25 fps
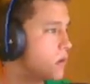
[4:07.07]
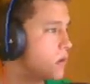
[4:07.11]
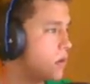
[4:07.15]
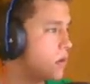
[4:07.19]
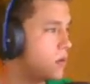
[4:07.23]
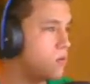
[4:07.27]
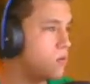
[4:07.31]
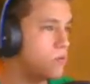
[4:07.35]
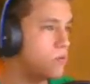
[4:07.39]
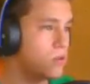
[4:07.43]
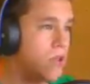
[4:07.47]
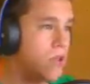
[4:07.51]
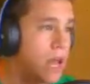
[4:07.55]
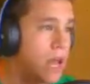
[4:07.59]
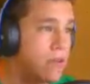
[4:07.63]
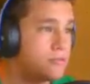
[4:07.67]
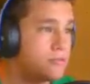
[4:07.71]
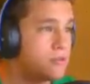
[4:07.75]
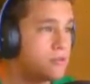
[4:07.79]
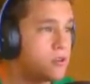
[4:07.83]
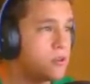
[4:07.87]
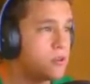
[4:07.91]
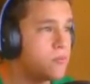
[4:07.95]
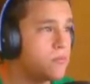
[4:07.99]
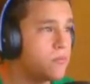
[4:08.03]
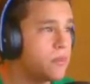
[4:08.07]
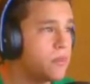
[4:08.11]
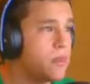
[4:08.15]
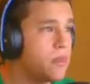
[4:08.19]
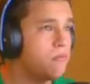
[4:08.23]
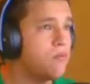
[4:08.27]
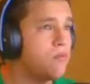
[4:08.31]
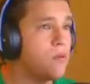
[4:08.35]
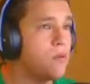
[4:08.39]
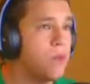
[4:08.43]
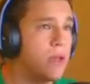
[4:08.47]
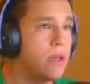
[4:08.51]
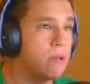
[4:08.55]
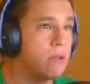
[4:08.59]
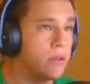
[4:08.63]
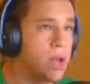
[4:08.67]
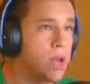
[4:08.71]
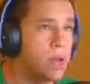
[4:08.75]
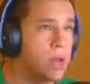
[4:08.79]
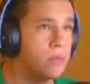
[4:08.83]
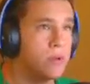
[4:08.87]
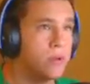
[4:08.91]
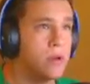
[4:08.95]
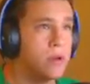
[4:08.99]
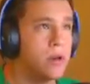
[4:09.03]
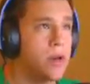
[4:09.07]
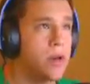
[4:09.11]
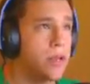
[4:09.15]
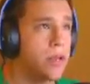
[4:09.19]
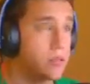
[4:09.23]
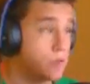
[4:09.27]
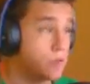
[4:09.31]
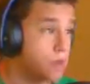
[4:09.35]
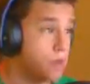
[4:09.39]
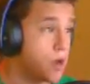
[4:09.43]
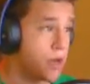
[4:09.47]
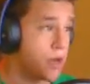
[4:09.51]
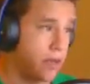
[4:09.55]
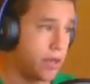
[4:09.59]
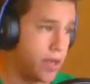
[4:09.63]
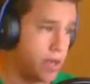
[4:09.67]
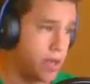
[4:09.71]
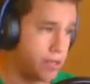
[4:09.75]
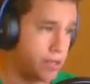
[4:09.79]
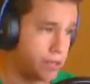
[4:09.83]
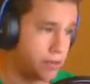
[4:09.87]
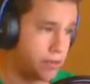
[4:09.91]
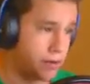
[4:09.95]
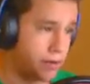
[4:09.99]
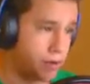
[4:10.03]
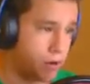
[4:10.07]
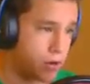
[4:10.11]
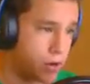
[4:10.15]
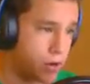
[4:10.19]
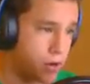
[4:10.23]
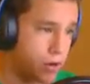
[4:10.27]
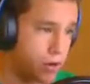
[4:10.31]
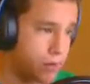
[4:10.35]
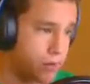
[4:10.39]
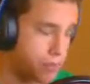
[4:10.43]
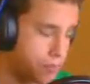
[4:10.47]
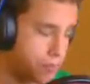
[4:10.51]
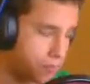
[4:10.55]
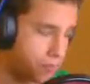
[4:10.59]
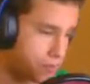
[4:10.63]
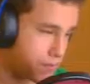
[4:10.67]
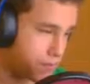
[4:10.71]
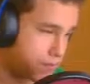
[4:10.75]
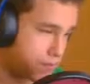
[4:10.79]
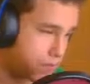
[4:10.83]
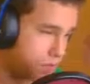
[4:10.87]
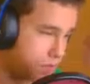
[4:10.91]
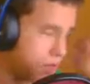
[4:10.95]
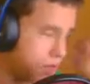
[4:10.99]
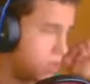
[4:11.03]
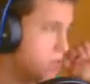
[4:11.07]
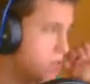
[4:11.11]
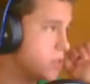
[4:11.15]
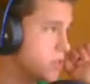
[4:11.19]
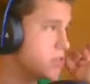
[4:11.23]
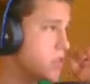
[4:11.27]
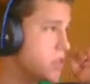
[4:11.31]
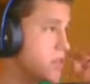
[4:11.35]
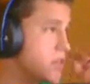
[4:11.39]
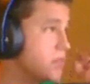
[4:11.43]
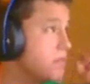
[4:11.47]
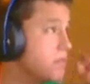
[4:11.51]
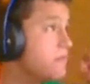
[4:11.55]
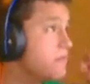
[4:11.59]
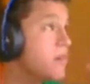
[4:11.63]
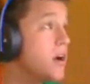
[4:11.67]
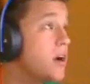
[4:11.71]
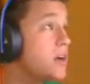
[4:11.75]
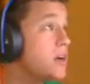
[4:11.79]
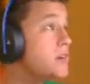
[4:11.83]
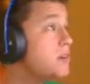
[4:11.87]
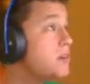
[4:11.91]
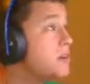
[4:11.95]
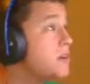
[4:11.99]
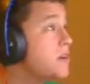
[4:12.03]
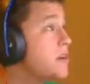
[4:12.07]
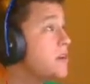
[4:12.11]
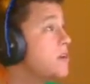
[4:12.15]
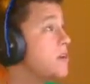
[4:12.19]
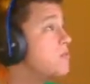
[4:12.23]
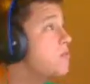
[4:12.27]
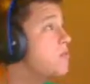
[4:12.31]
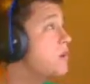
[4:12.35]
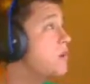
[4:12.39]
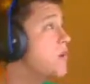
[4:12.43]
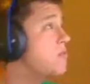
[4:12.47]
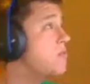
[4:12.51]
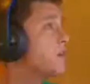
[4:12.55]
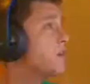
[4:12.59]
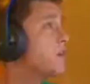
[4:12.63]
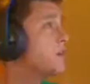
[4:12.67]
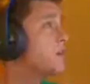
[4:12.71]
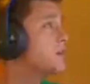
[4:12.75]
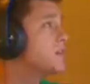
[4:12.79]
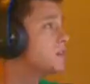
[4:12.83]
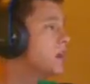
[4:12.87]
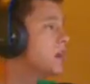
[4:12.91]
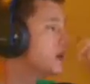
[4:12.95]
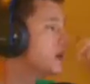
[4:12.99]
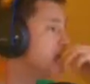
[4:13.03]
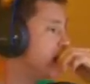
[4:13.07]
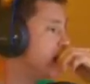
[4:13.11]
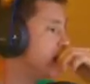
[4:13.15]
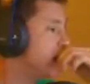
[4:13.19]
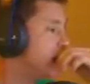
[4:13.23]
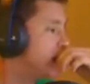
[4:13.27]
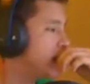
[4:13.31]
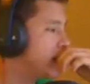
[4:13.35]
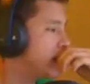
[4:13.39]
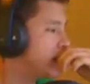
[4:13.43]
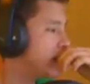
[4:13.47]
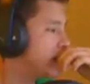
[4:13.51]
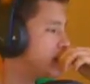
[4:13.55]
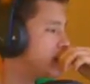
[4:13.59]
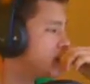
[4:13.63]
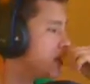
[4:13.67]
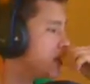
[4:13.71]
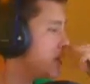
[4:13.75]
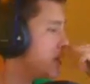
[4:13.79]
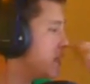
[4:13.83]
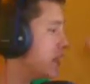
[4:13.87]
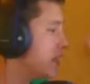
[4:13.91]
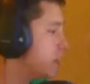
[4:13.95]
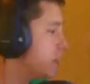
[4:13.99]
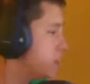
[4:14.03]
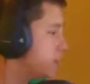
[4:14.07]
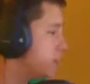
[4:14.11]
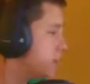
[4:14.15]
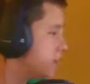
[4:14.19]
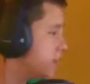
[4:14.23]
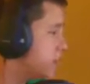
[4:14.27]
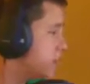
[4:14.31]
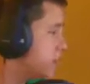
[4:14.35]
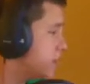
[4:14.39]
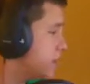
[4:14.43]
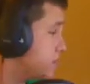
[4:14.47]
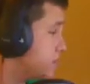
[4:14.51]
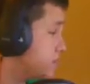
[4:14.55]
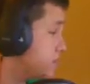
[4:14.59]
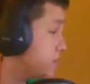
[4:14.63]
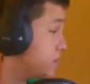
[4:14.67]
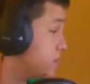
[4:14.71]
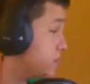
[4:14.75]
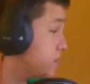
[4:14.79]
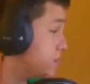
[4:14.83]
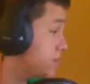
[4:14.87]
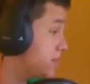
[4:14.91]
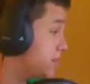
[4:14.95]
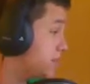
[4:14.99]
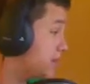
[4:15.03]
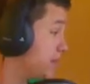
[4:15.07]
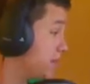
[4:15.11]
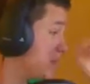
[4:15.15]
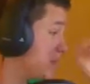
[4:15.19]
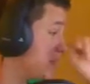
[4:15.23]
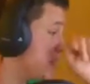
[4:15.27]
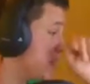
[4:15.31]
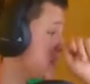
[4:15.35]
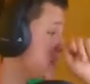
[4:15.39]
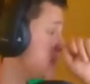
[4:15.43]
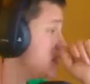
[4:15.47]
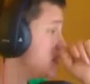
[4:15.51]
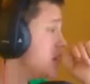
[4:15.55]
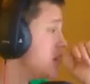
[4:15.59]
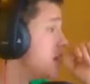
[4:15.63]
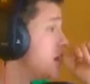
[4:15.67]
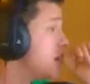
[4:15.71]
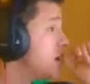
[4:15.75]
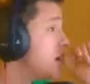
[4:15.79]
we'll live stream, but then we'll be able to upload it as a podcast later on. It's going to be fun. We're going to have a good time. Let's actually get into the news side of this.